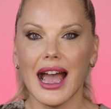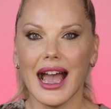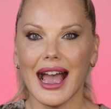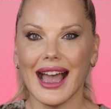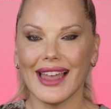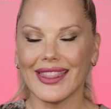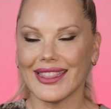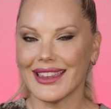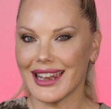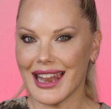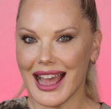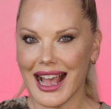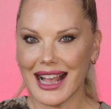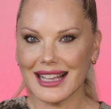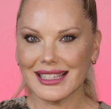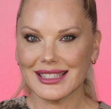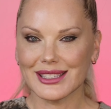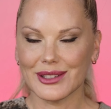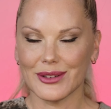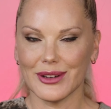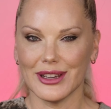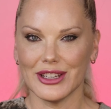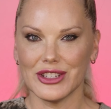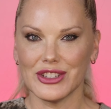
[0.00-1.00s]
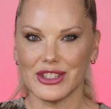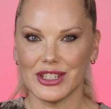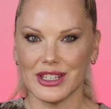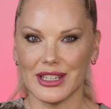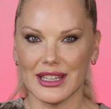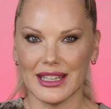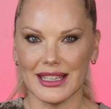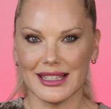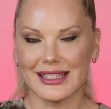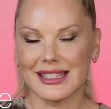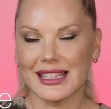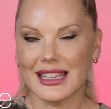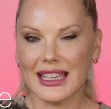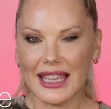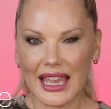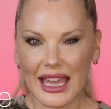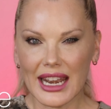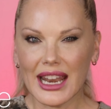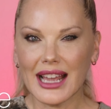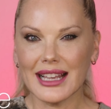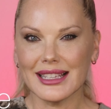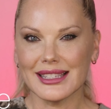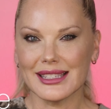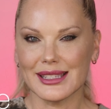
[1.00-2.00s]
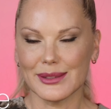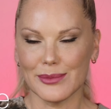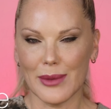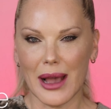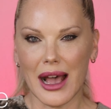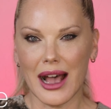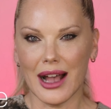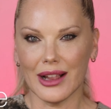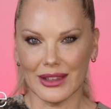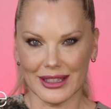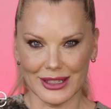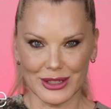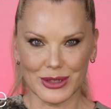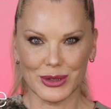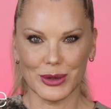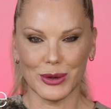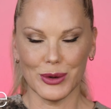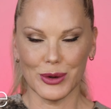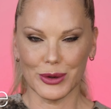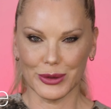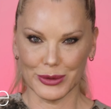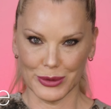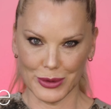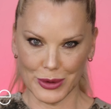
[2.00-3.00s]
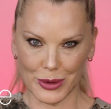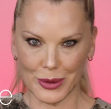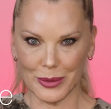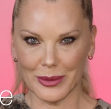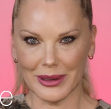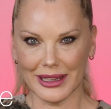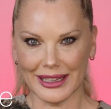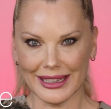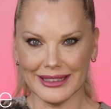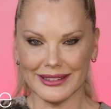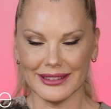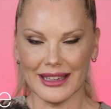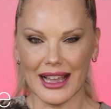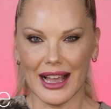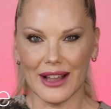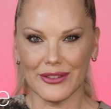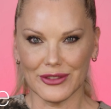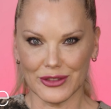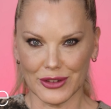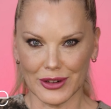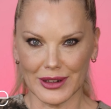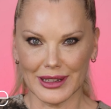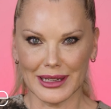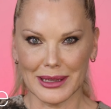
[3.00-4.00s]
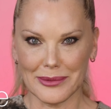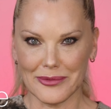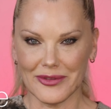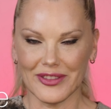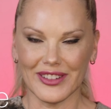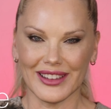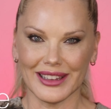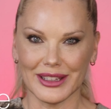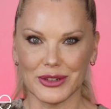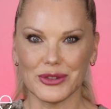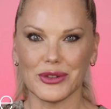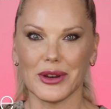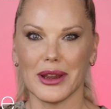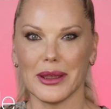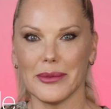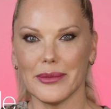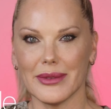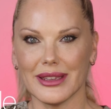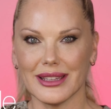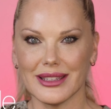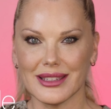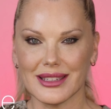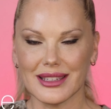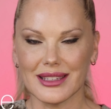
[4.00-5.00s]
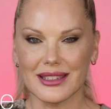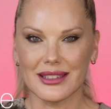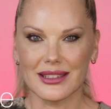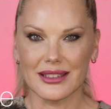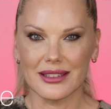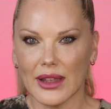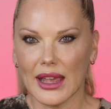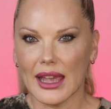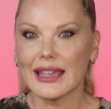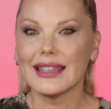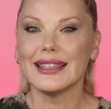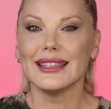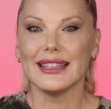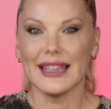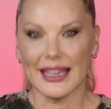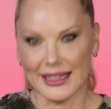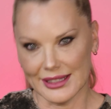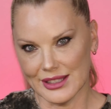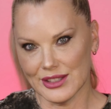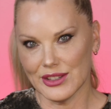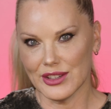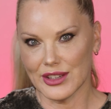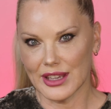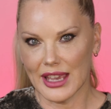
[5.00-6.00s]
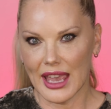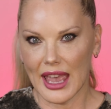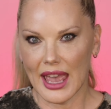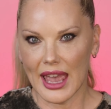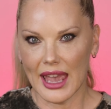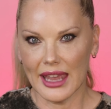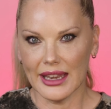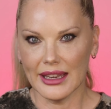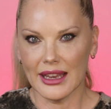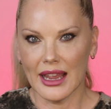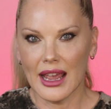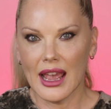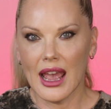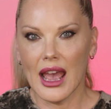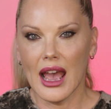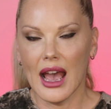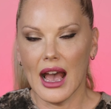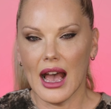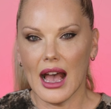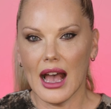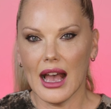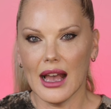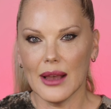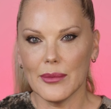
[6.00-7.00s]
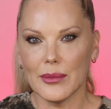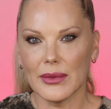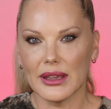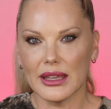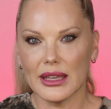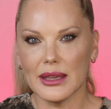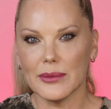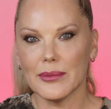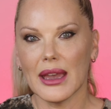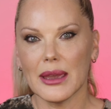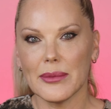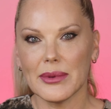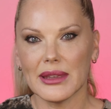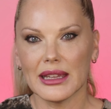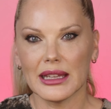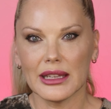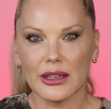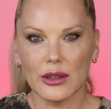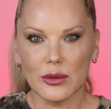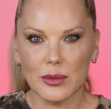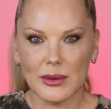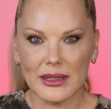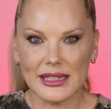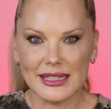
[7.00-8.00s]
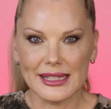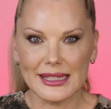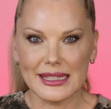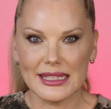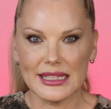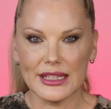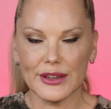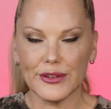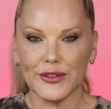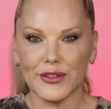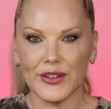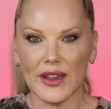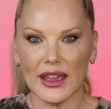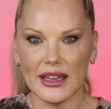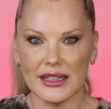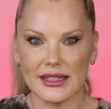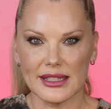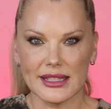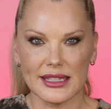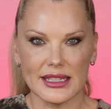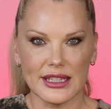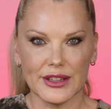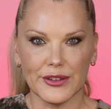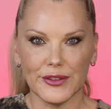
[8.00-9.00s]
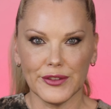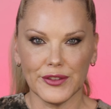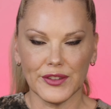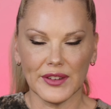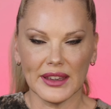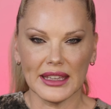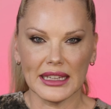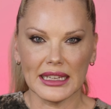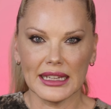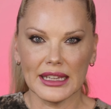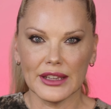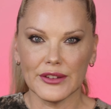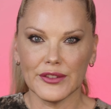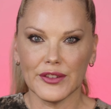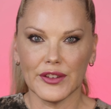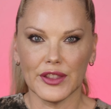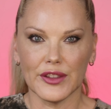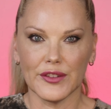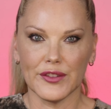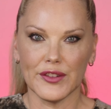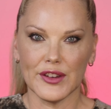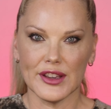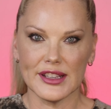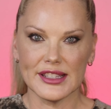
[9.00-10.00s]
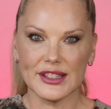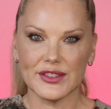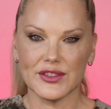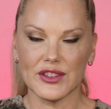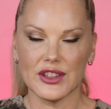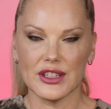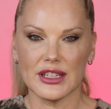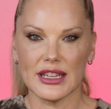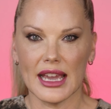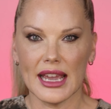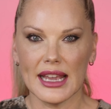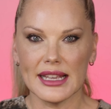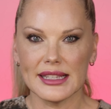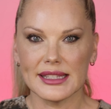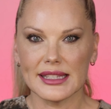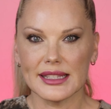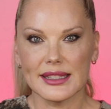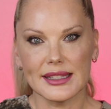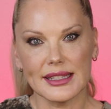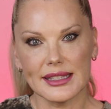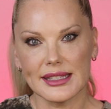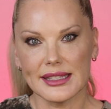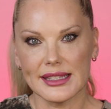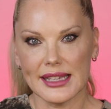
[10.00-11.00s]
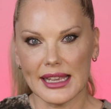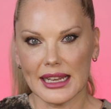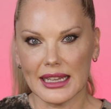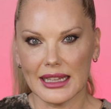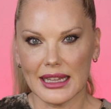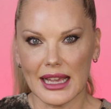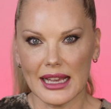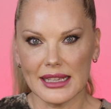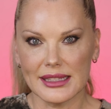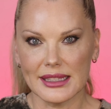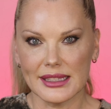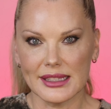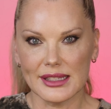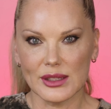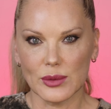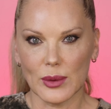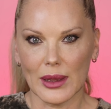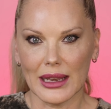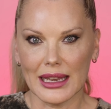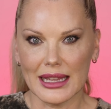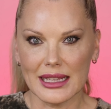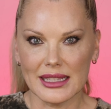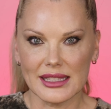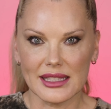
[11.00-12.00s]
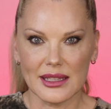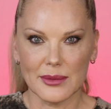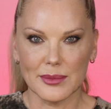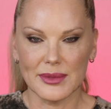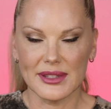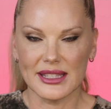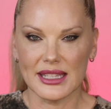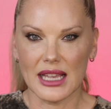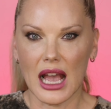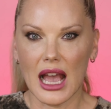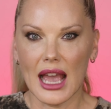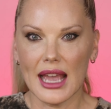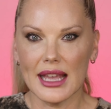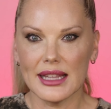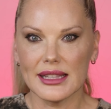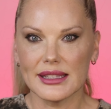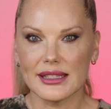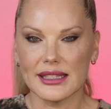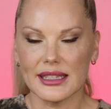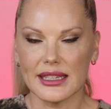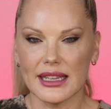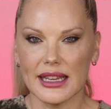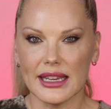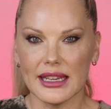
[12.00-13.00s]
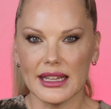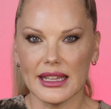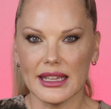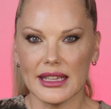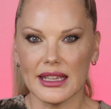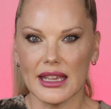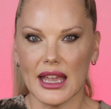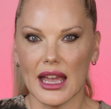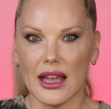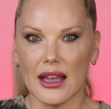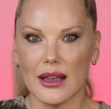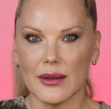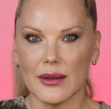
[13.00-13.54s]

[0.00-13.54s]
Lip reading: And the last question is, can I smile and talk normally after a lip filler treatment? Yes, you can. It may be a little bit stiff feeling for the first few days as the swelling subsides and any